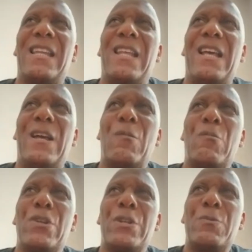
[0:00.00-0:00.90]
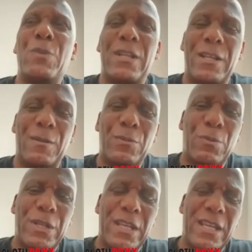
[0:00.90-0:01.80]
Richard Williams
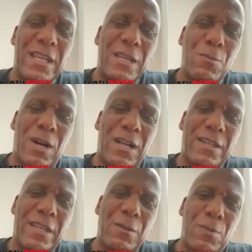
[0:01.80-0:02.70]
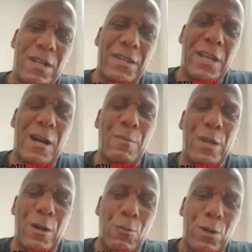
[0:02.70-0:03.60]
when he won the
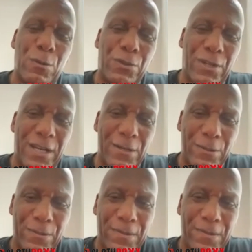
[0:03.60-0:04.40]
IBL world title,